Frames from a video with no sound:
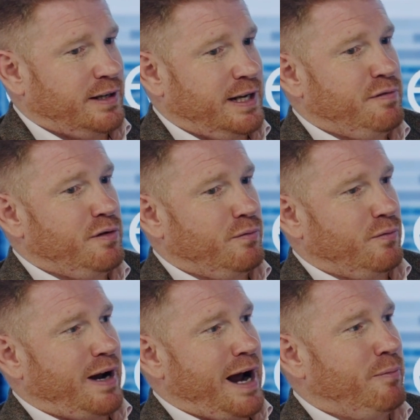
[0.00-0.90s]

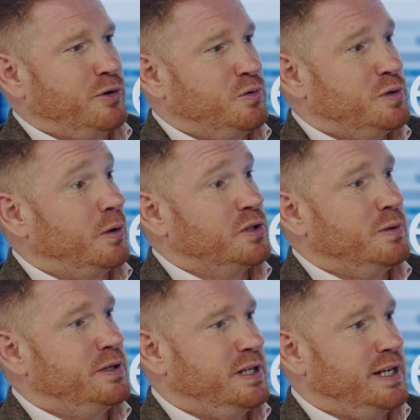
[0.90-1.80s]
given how much
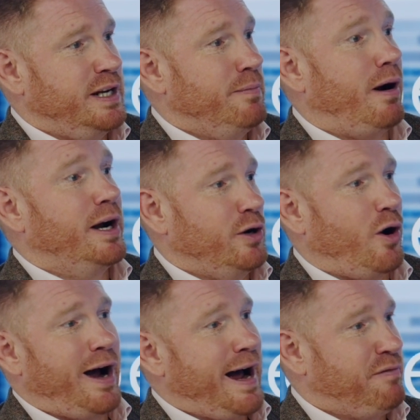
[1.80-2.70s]
responsibility you might
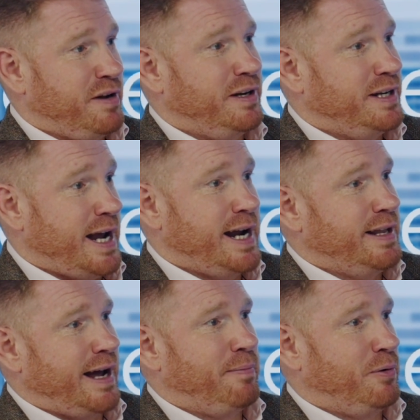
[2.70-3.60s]
not have in the day at
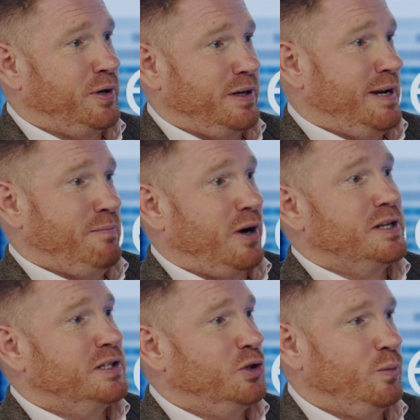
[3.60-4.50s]
that point, it might
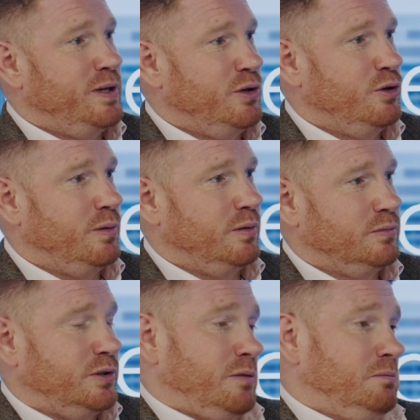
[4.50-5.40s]
still be doable.
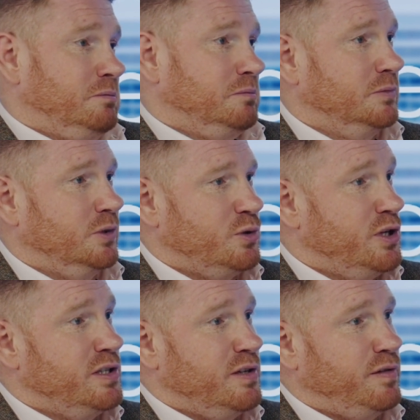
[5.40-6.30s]
So,
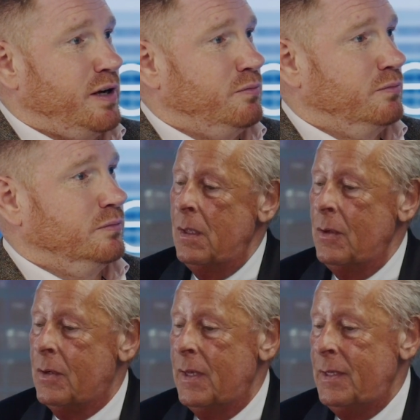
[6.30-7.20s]
alternative view.
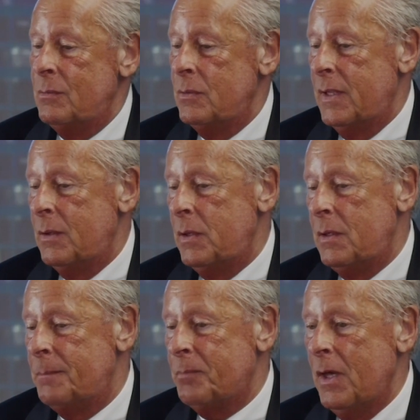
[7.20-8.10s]
Okay, well, there we
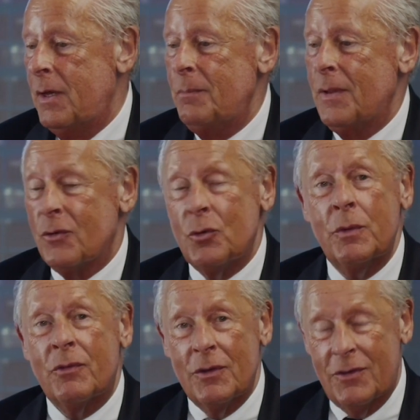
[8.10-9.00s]
are. That's all
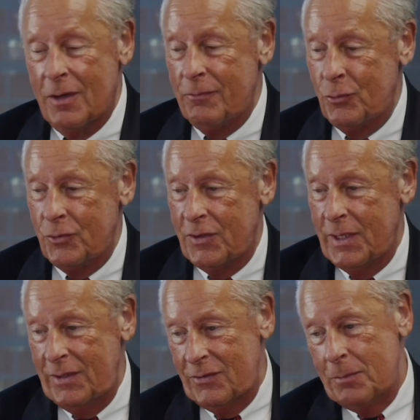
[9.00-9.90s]
we've got time for
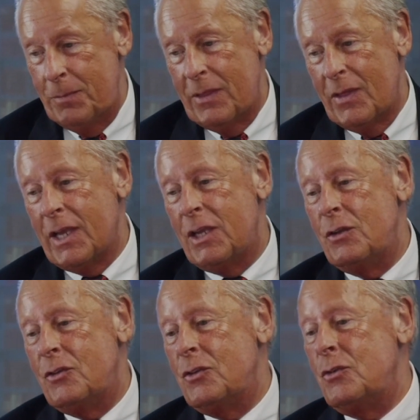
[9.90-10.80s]
today. So a big thank you
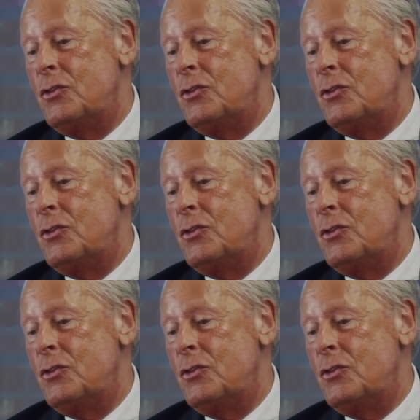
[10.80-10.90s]
to